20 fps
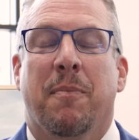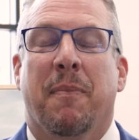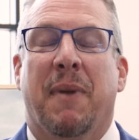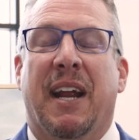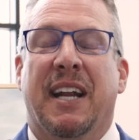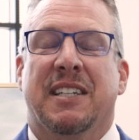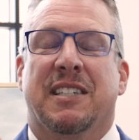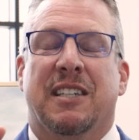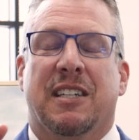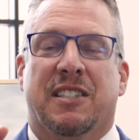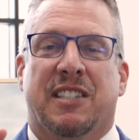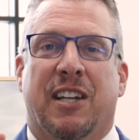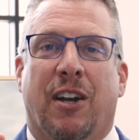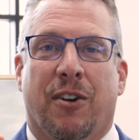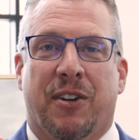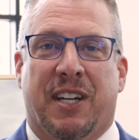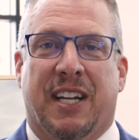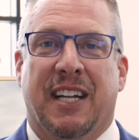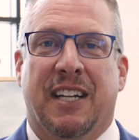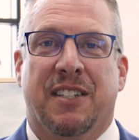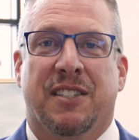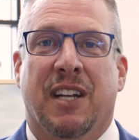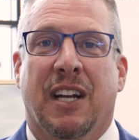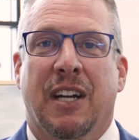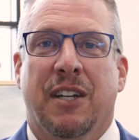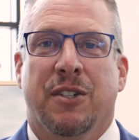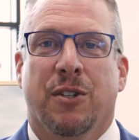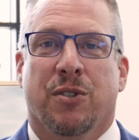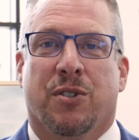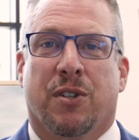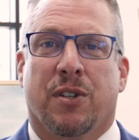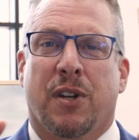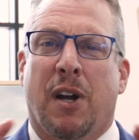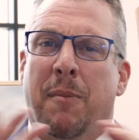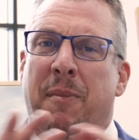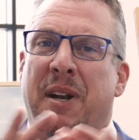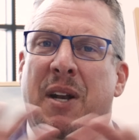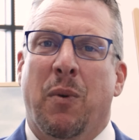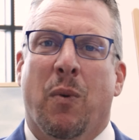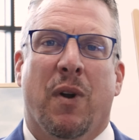amazing to see our kids do
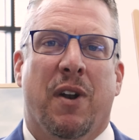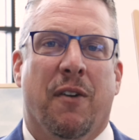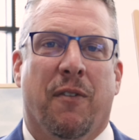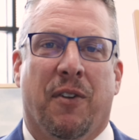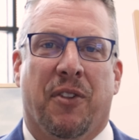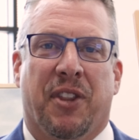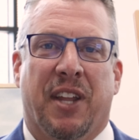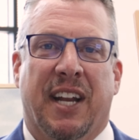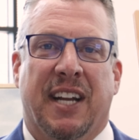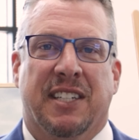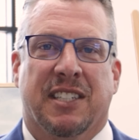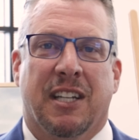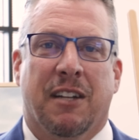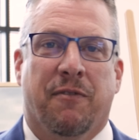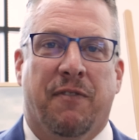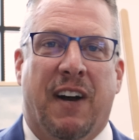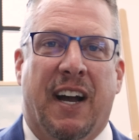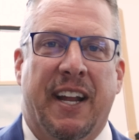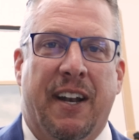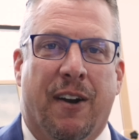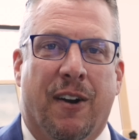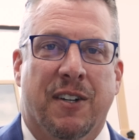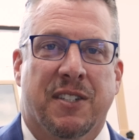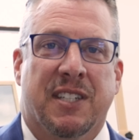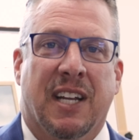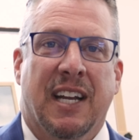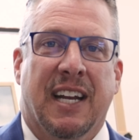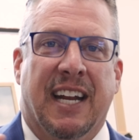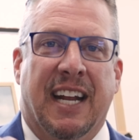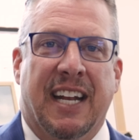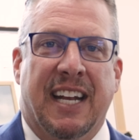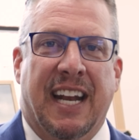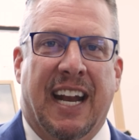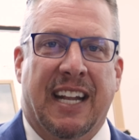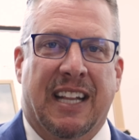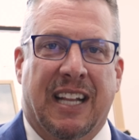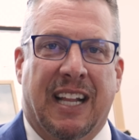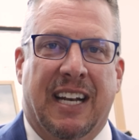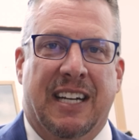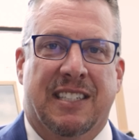so many wonderful things in the fine arts, in the
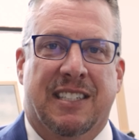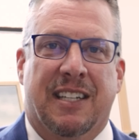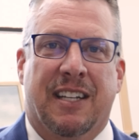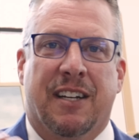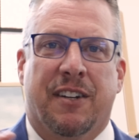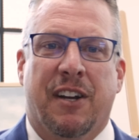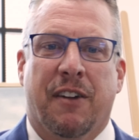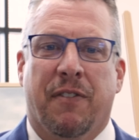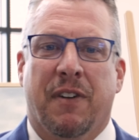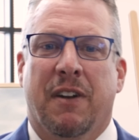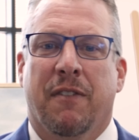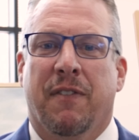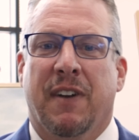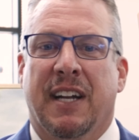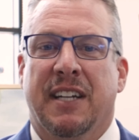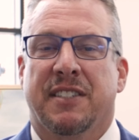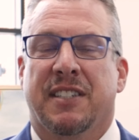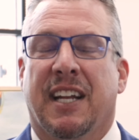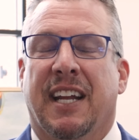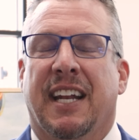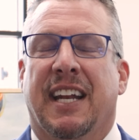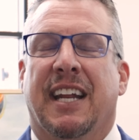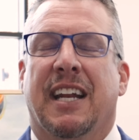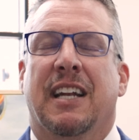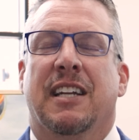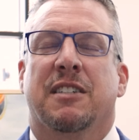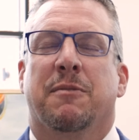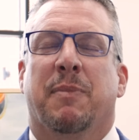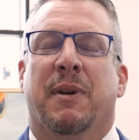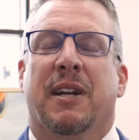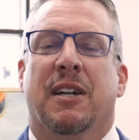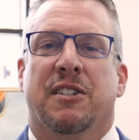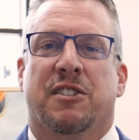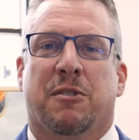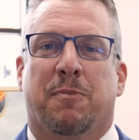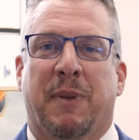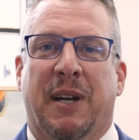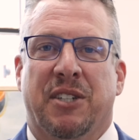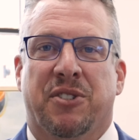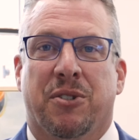athletics, in the different events, and it has been a
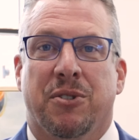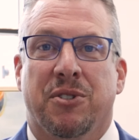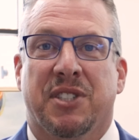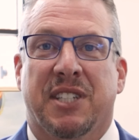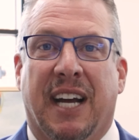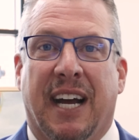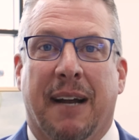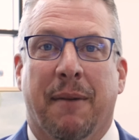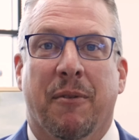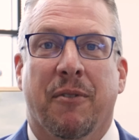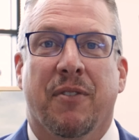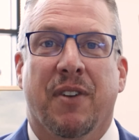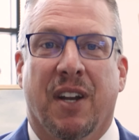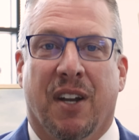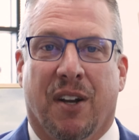special time of